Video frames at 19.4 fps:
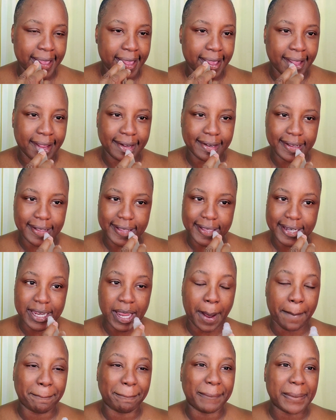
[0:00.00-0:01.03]
I really
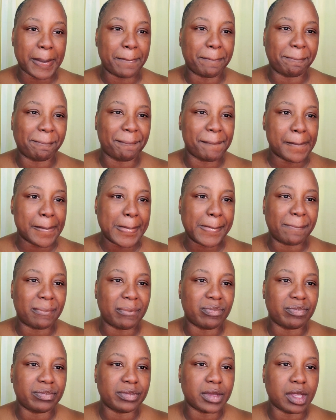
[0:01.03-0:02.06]

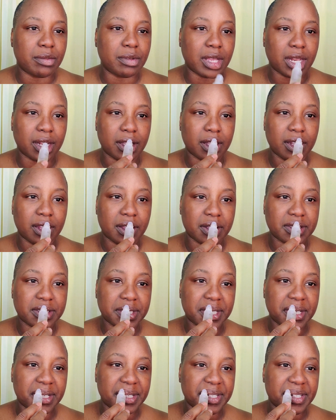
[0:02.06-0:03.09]
am not a glossy
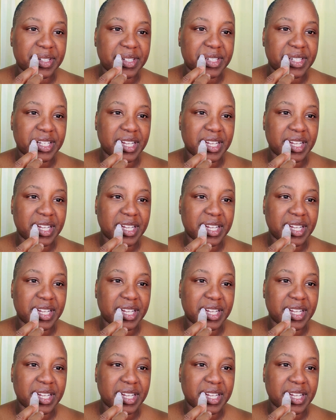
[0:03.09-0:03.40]
girl.